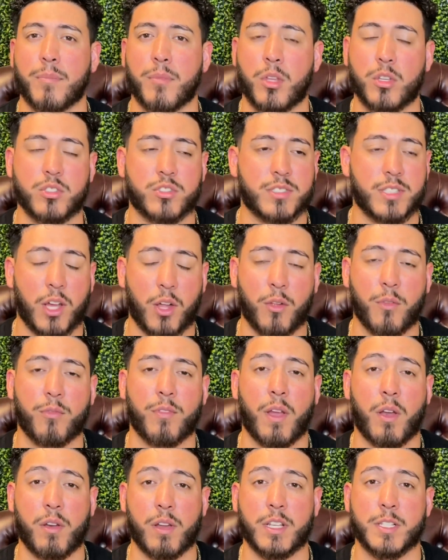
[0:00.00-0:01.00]
Those sell
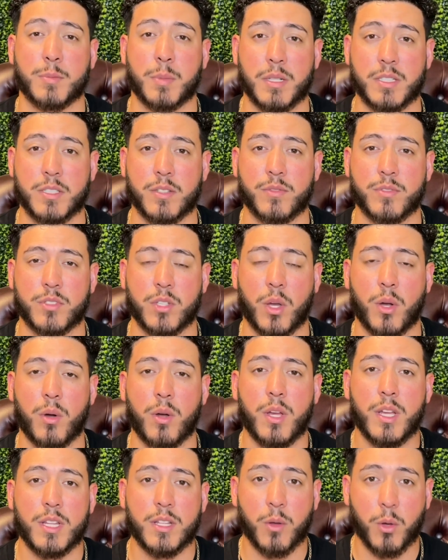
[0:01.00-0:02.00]
very expensive,
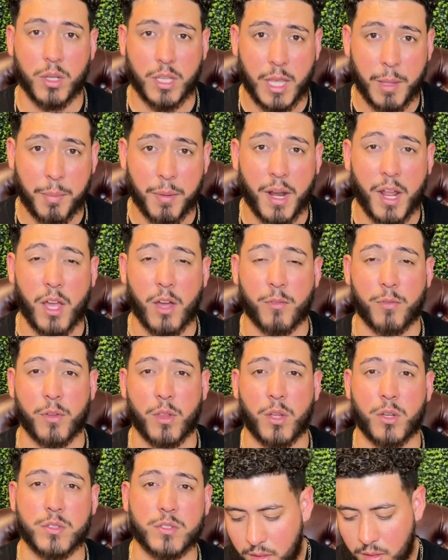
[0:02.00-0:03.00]
so keep an eye out
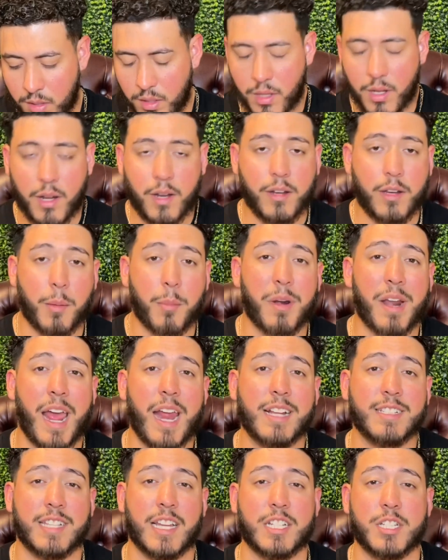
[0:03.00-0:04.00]
for those. Number
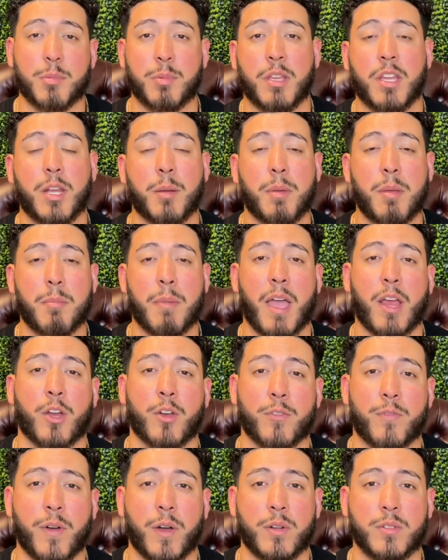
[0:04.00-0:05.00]
9 is actually going to be
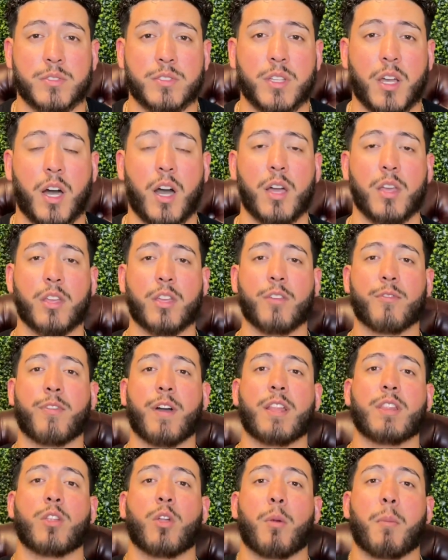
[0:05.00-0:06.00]
microphones. You can
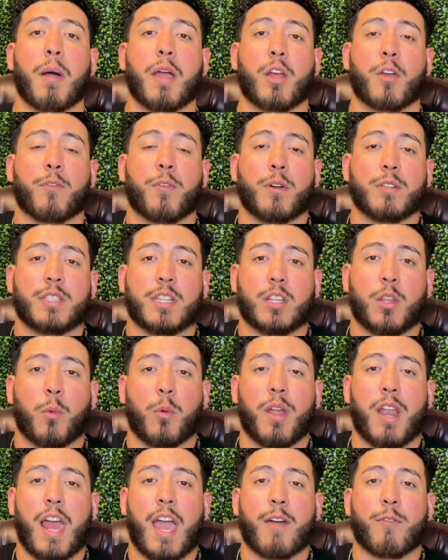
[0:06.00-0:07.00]
find little microphones like the
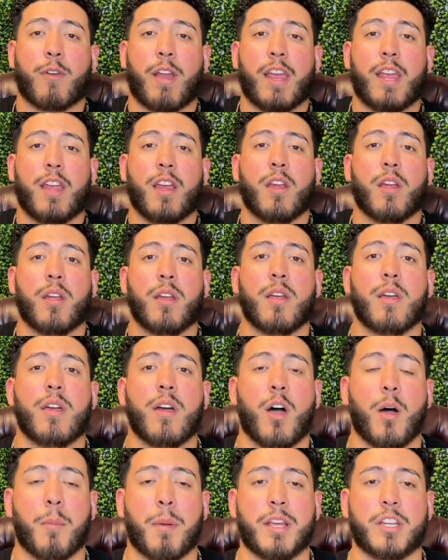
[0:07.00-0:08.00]
one I have right here
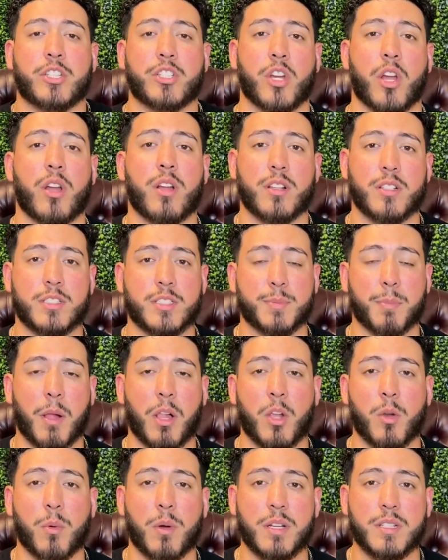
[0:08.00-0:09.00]
on my shirt.
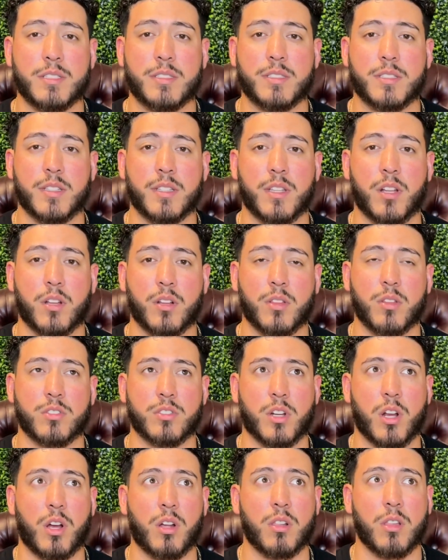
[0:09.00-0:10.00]
Smaller ones, those
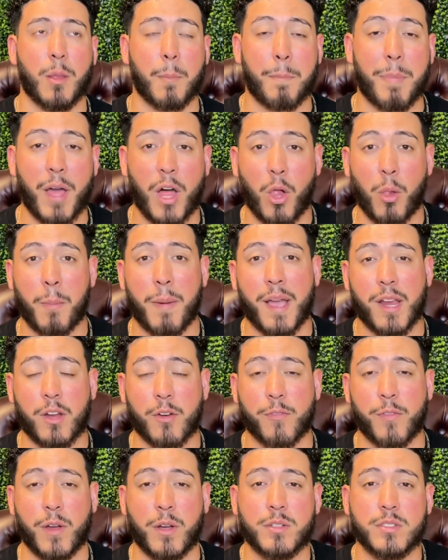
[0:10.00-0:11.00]
are called lapel
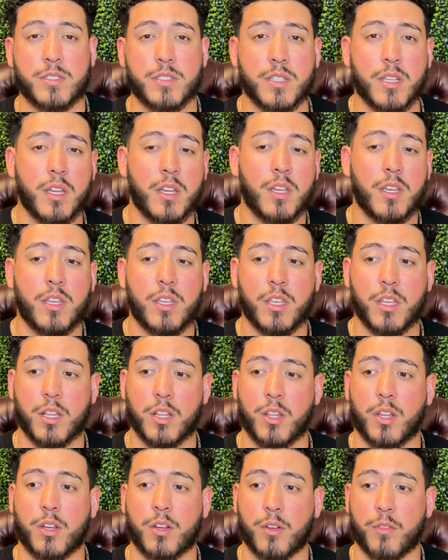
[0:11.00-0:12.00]
microphones. You
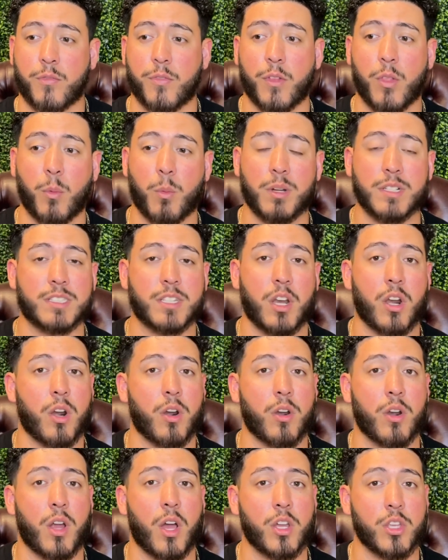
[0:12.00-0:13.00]
can look for the ones that
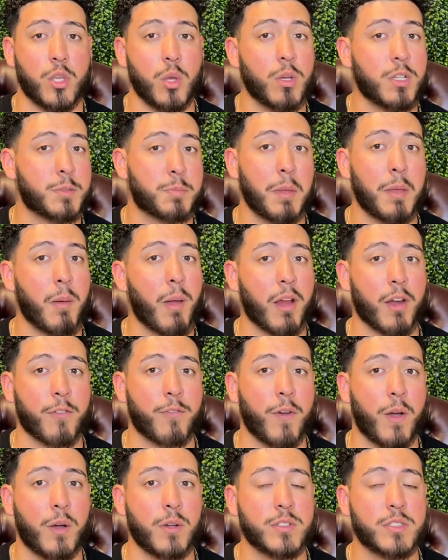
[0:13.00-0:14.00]
are USB
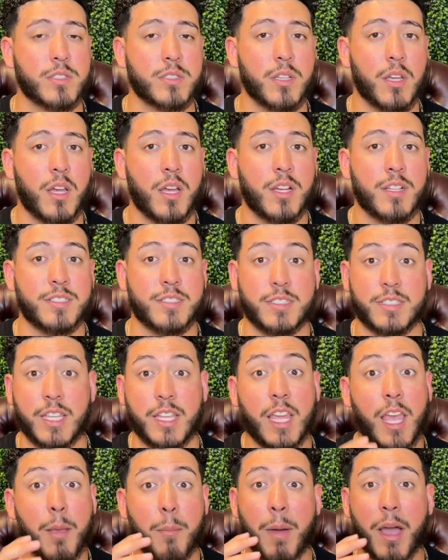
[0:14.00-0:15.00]
microphones,
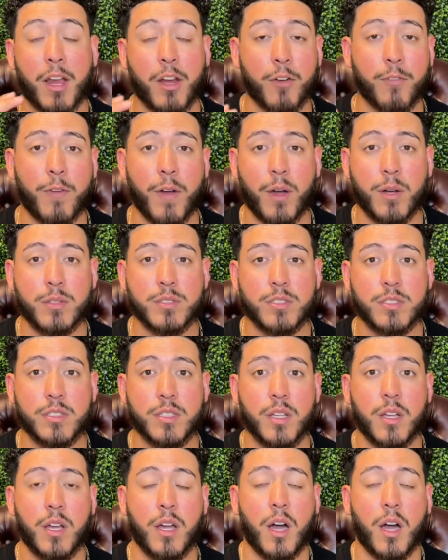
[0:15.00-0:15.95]
singing microphones.